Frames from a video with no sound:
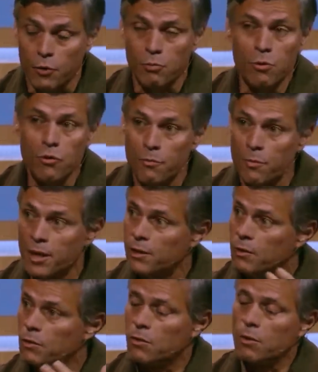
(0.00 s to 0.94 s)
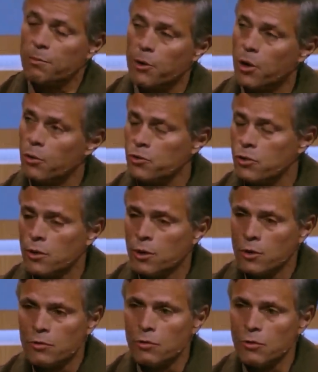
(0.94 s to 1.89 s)
your movement, your approach
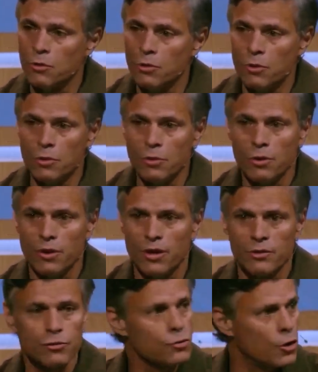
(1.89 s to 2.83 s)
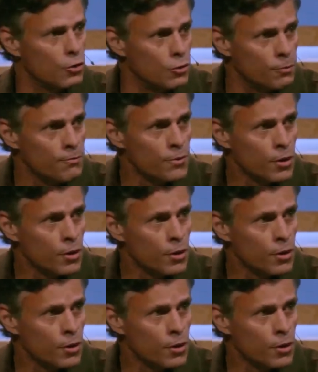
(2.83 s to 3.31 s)
to this struggle.